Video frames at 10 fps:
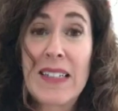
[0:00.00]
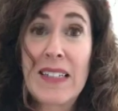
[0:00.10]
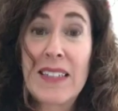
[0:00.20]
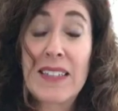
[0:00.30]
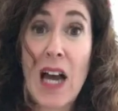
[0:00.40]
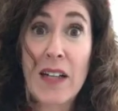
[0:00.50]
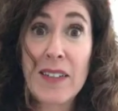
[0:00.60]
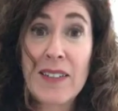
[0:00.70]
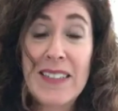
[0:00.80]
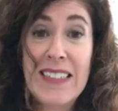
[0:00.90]

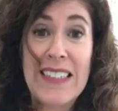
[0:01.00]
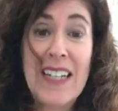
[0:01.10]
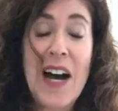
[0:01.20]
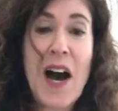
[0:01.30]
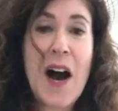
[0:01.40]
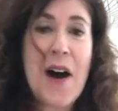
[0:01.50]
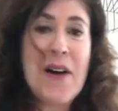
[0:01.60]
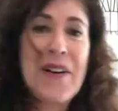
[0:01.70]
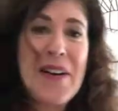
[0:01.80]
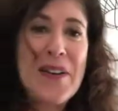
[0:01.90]
done.
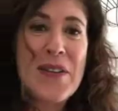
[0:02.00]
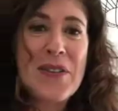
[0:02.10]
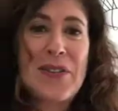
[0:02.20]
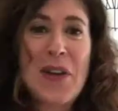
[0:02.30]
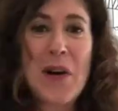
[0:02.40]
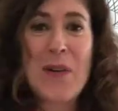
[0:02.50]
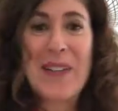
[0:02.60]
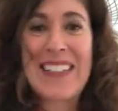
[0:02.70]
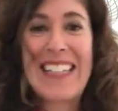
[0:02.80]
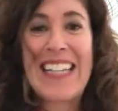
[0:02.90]
So
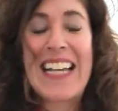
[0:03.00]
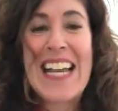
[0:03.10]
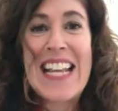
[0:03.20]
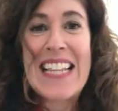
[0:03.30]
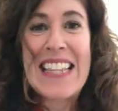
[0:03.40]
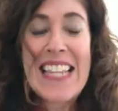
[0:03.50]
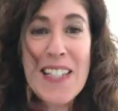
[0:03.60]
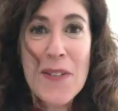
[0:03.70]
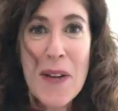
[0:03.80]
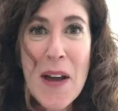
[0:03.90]
this
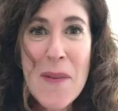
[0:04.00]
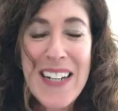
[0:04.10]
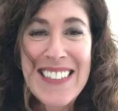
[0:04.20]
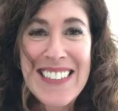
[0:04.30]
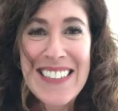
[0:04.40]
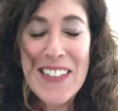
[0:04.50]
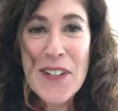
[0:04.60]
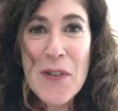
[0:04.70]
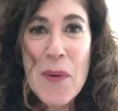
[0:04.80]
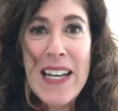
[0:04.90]
is what I wanted to
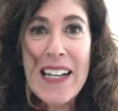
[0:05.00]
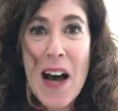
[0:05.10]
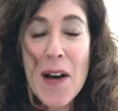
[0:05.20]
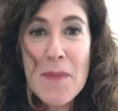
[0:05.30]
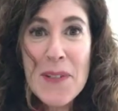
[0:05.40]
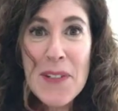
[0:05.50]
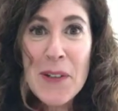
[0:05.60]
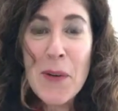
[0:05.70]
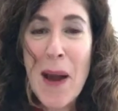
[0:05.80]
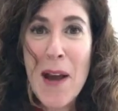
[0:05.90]
teach you. When it comes to
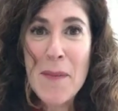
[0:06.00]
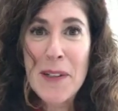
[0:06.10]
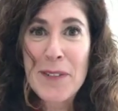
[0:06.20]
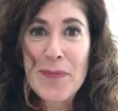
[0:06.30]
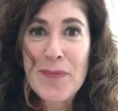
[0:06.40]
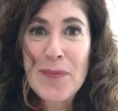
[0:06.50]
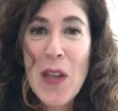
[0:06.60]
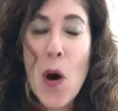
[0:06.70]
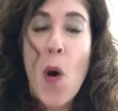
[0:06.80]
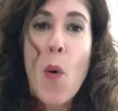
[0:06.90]
grammar,
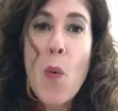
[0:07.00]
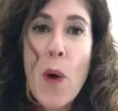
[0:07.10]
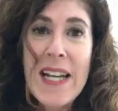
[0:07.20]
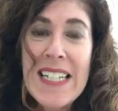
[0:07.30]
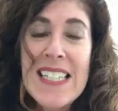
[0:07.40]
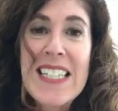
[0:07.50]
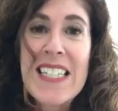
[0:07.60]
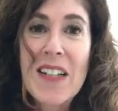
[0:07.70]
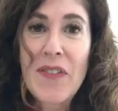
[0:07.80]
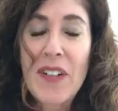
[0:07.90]
what is the
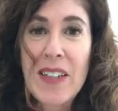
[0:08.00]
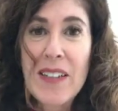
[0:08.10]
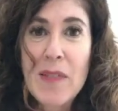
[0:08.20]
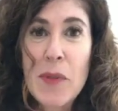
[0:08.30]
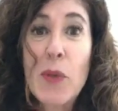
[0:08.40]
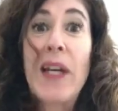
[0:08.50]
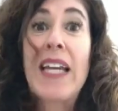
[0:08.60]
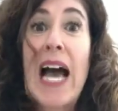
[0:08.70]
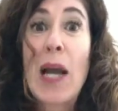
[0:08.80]
difference between I